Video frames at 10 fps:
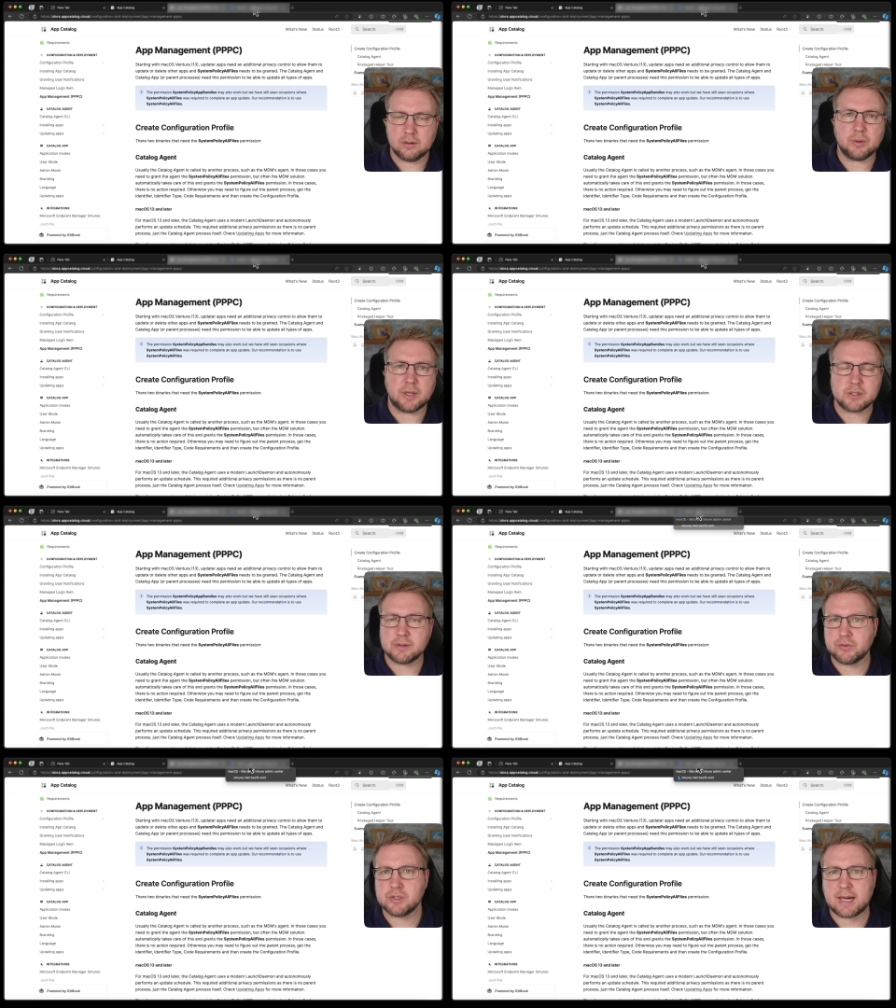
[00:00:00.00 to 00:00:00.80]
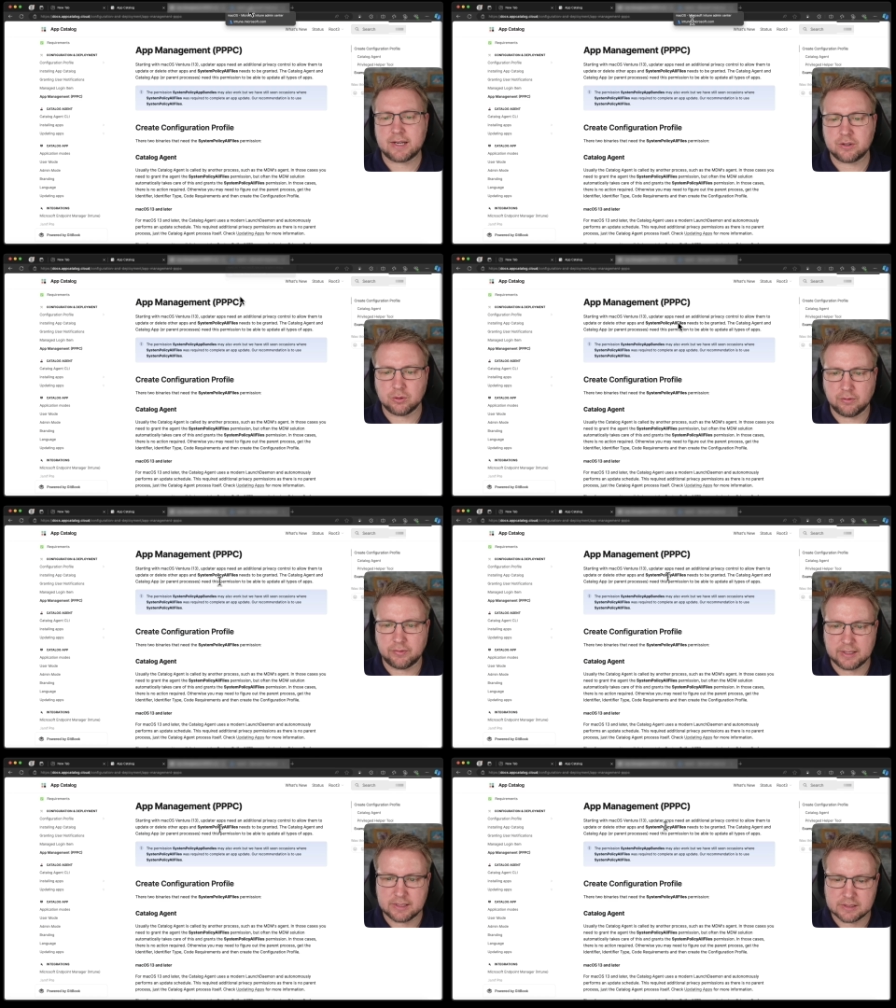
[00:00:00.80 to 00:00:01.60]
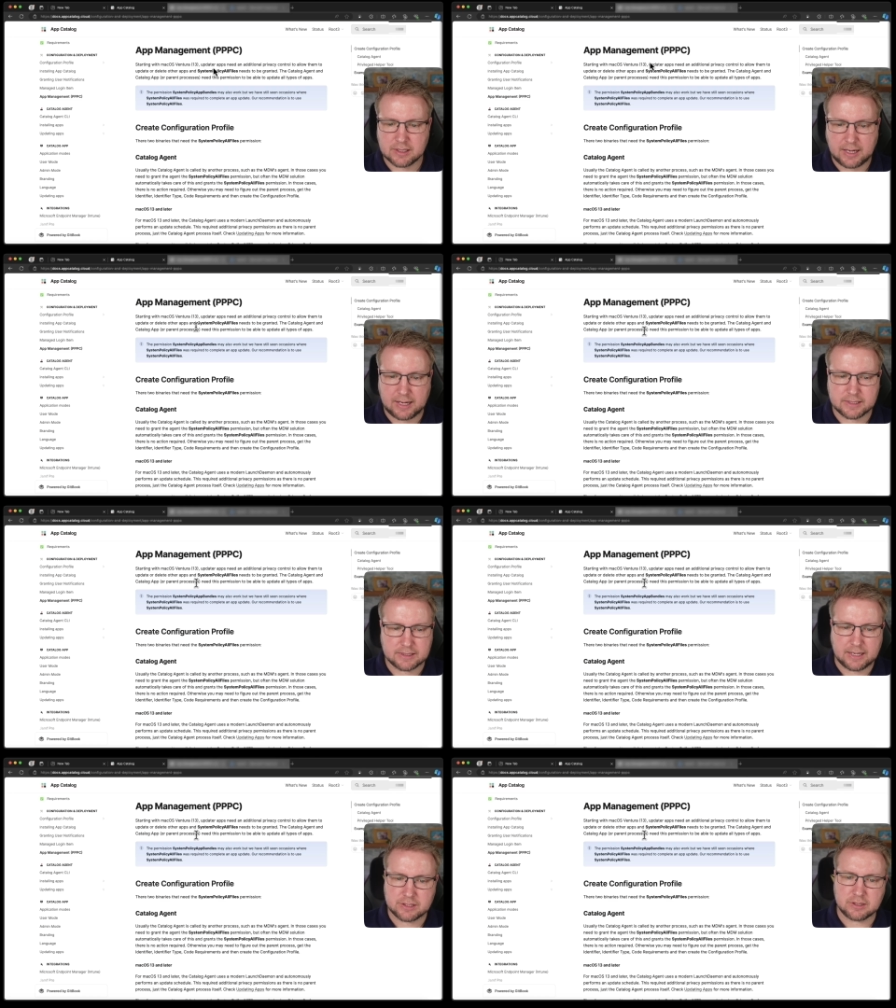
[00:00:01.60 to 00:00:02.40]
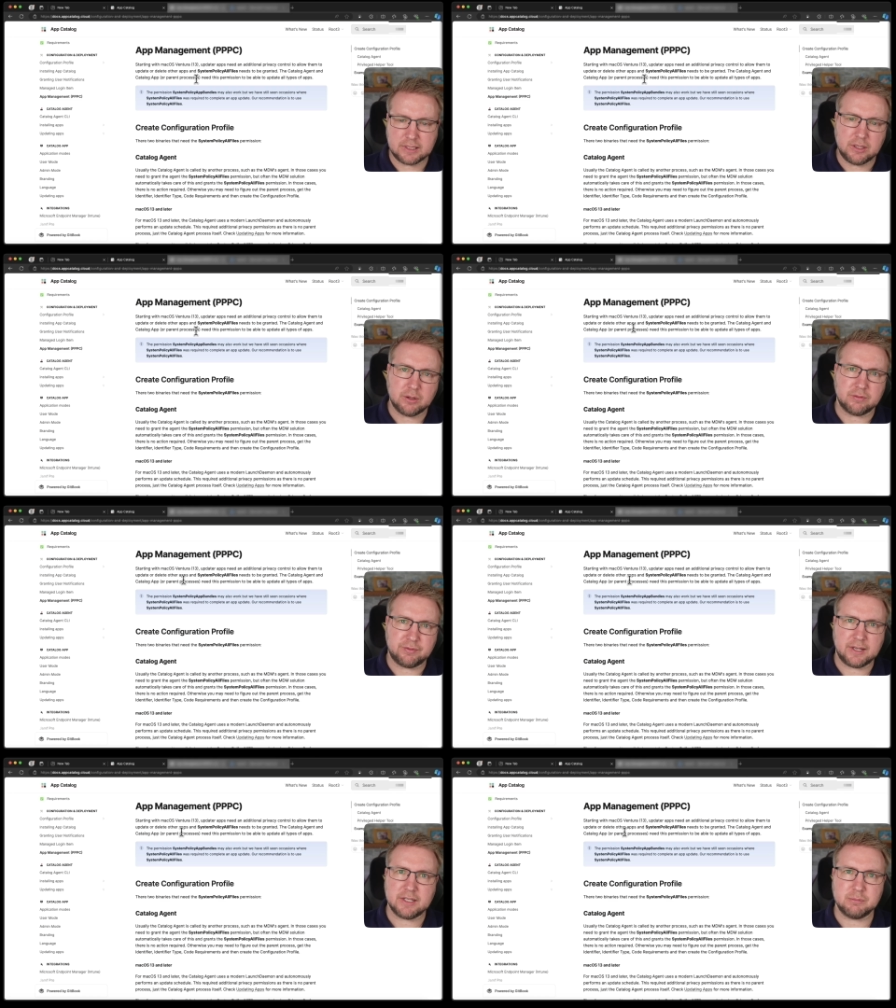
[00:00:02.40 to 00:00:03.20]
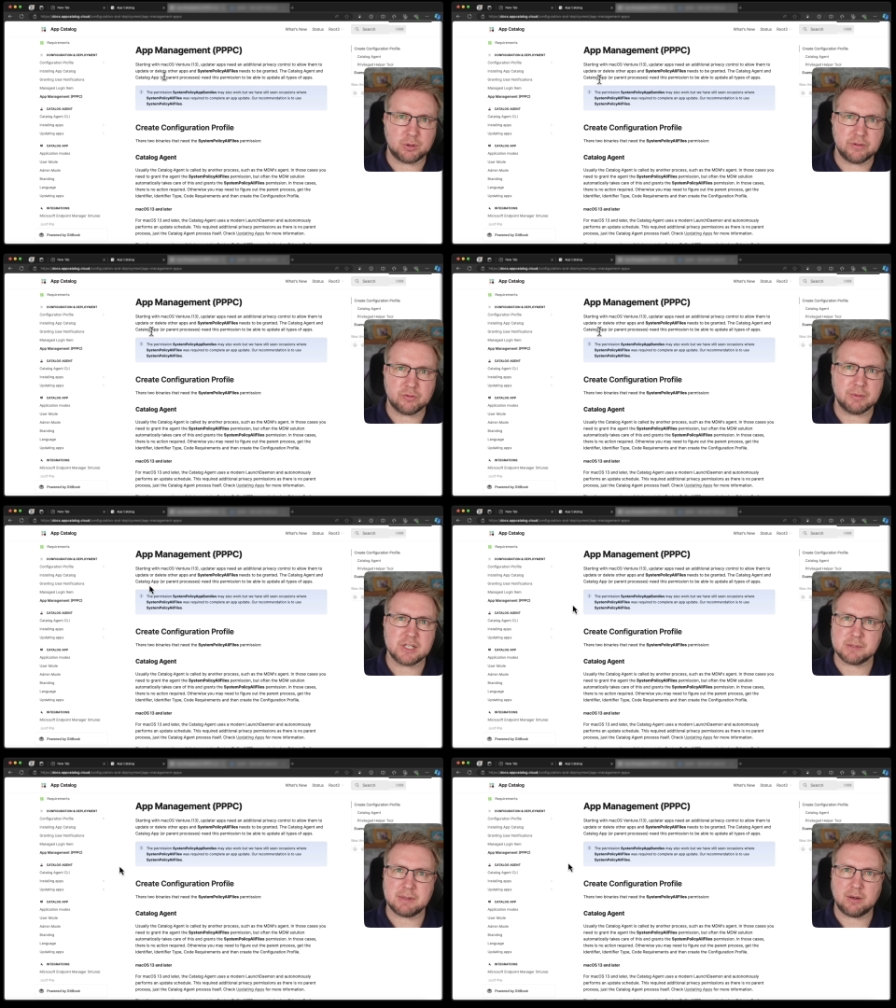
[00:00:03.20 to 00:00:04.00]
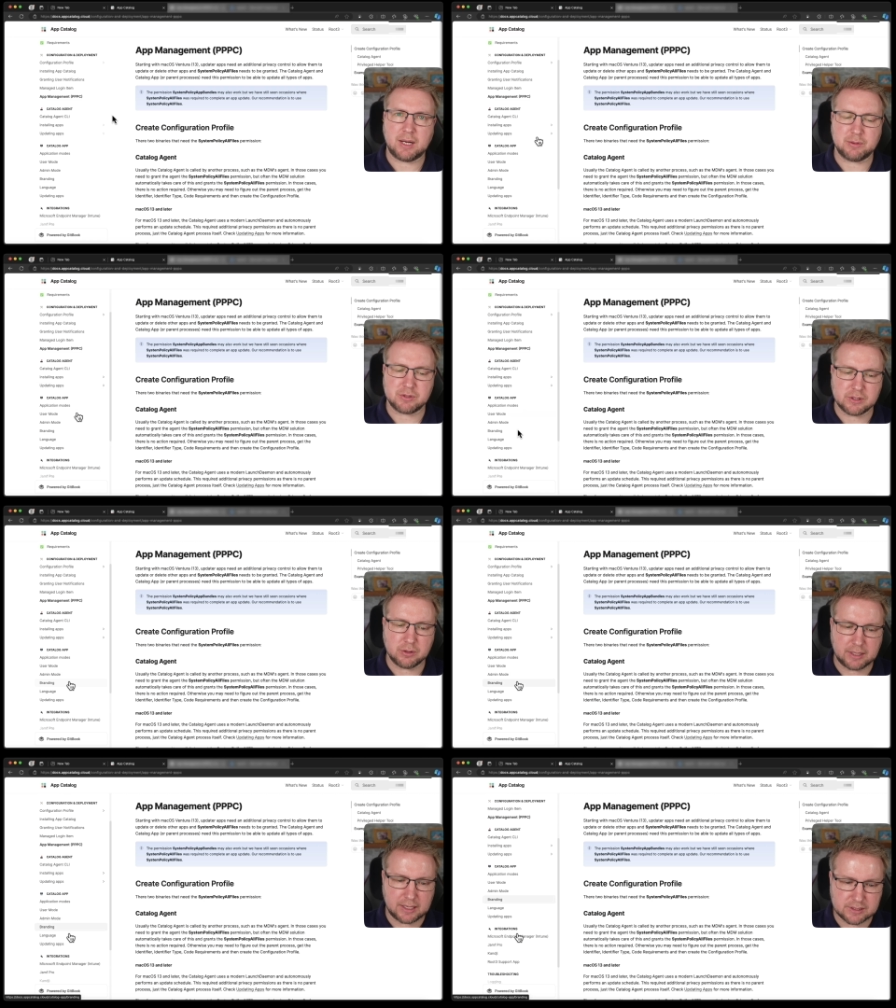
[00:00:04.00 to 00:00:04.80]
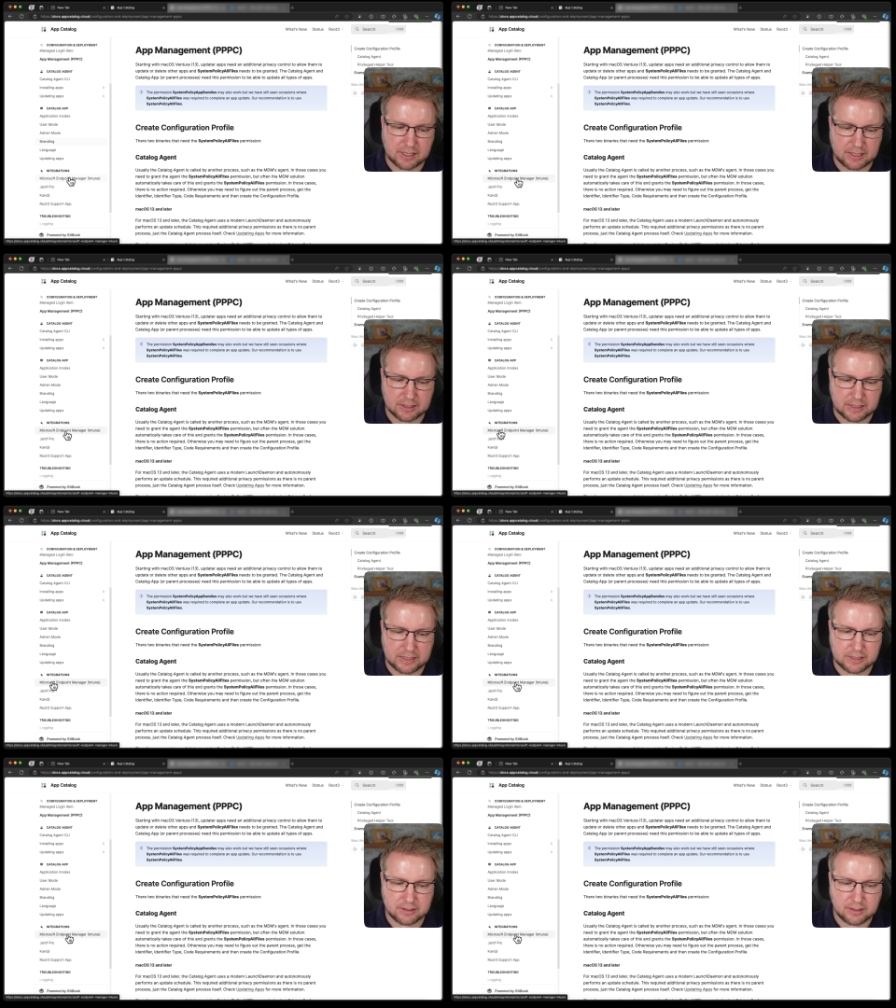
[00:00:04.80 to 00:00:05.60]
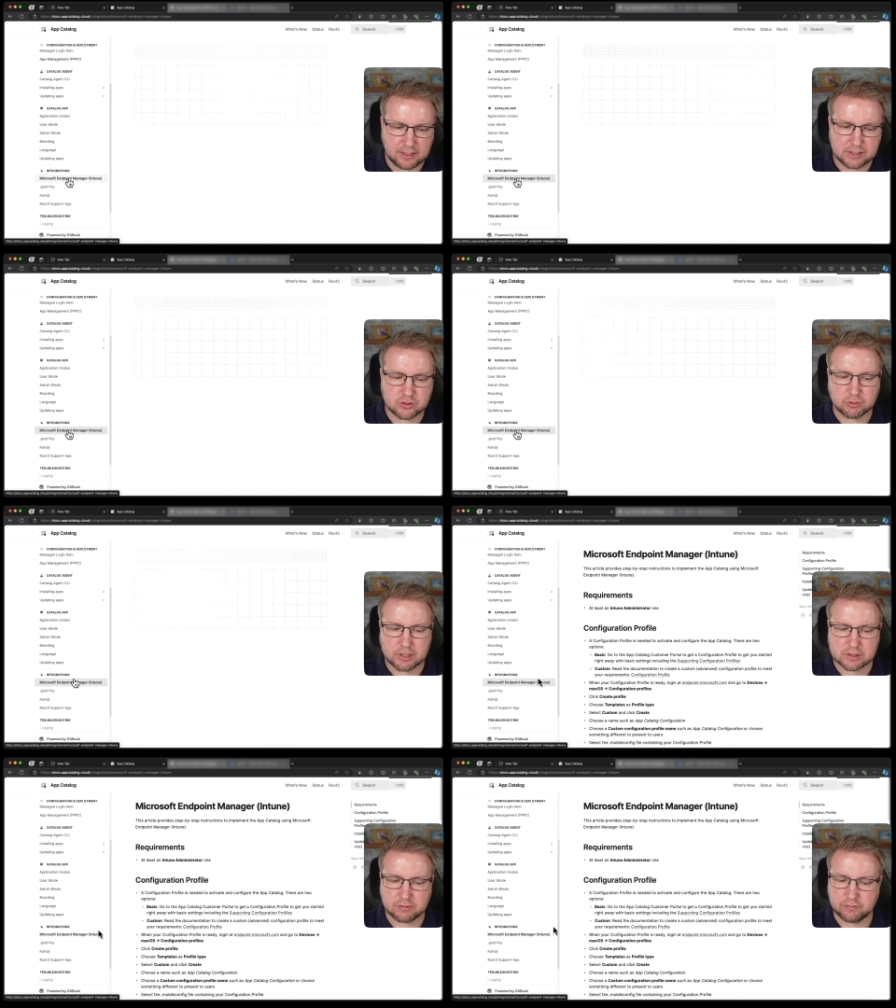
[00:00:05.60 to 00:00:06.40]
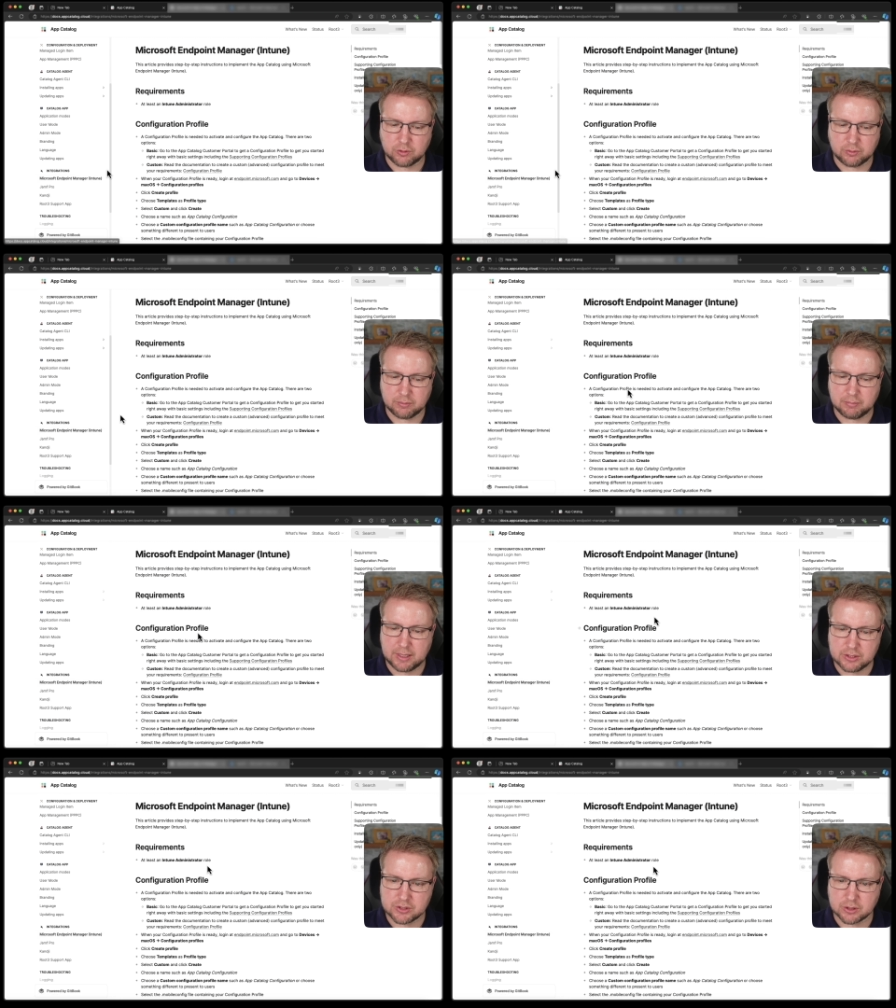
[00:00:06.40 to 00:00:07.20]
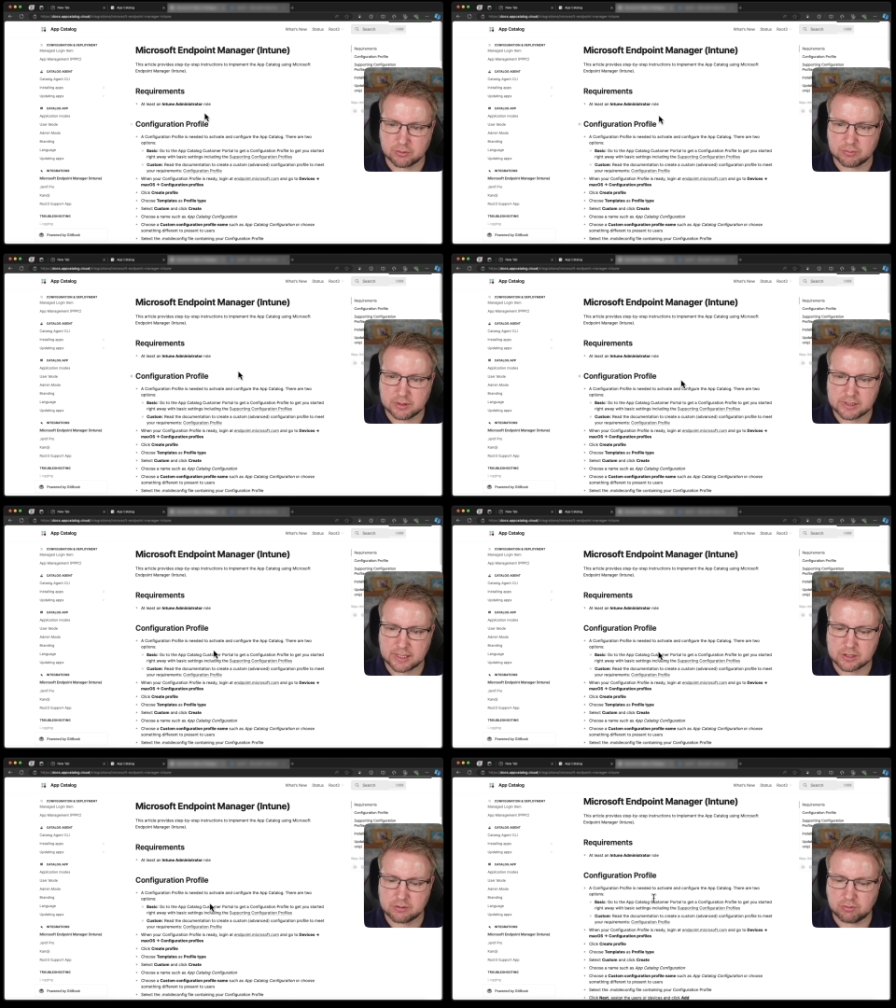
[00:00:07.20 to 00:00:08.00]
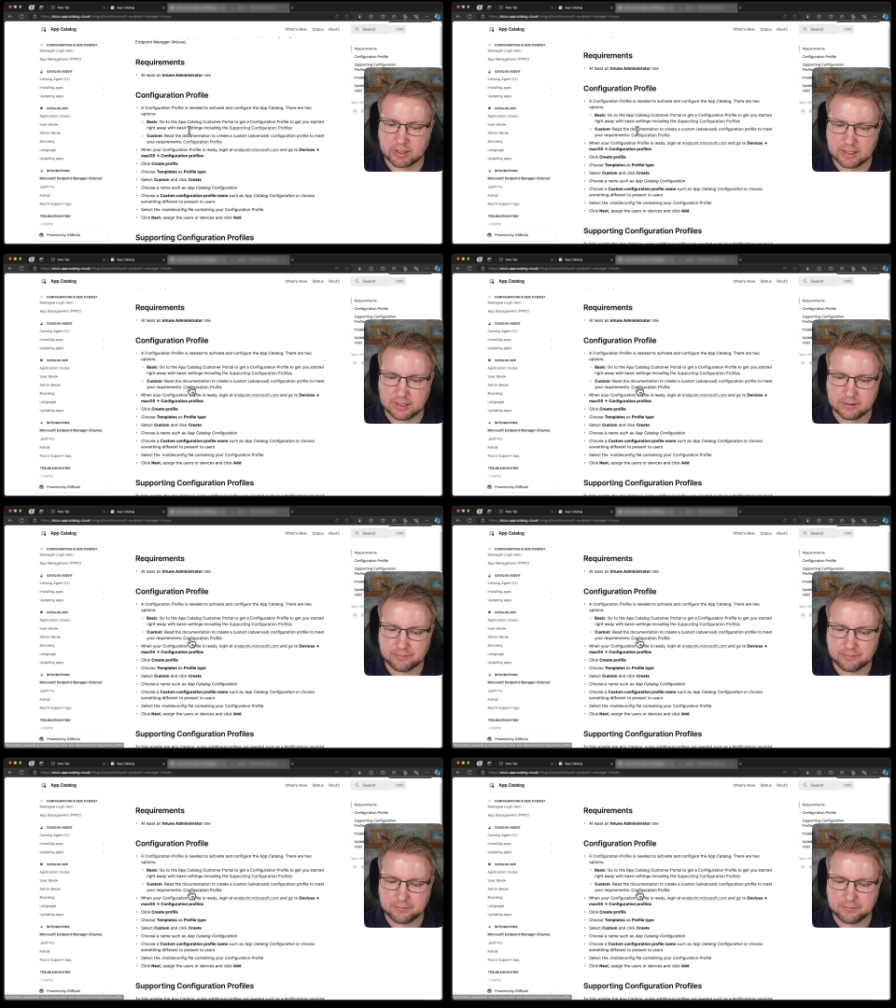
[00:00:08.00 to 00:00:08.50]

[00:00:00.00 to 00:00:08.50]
Okay, so I've just added all of these, and actually you can find more information about how to do that in the integration for Intune section right here.